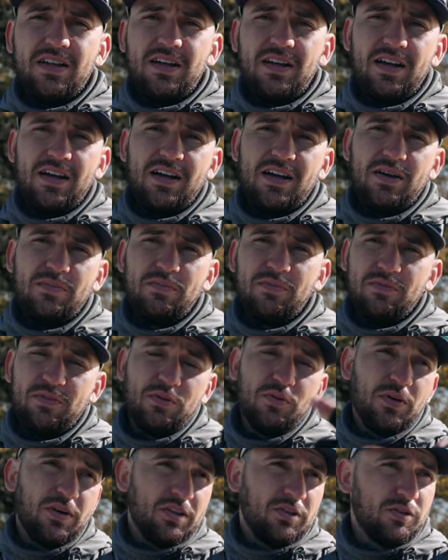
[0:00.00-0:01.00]
Um, if
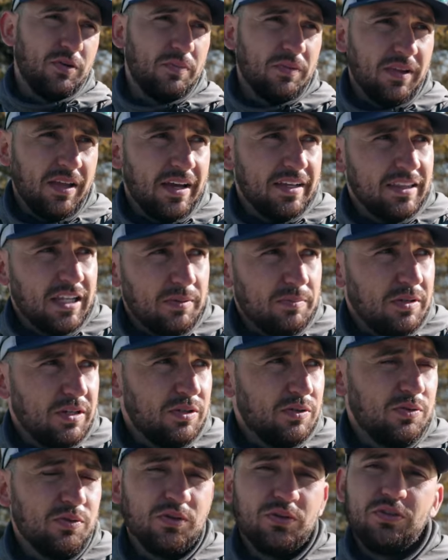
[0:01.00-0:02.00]
you want to throw up a like, that'd be
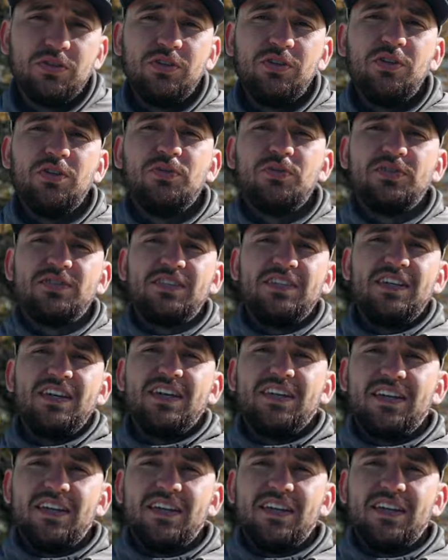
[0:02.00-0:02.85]
cool too, and we'll see you again